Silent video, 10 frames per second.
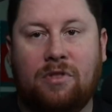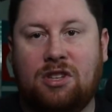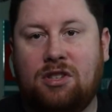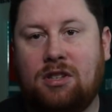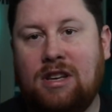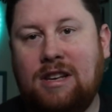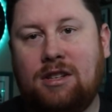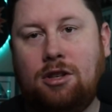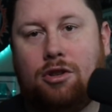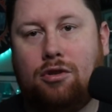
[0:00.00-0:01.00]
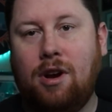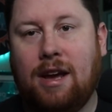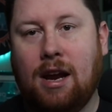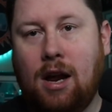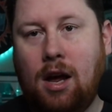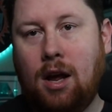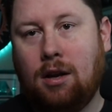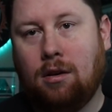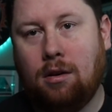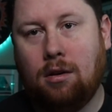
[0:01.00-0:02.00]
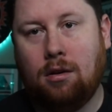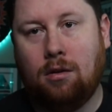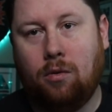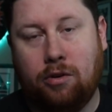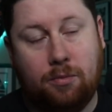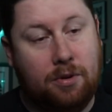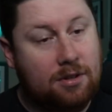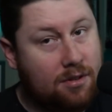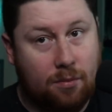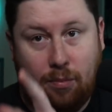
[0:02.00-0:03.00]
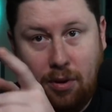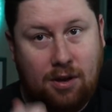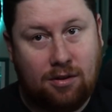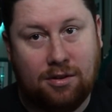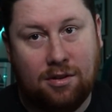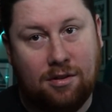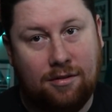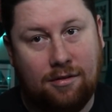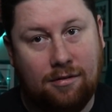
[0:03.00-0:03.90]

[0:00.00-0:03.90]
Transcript: The season's trekking on, which means the picks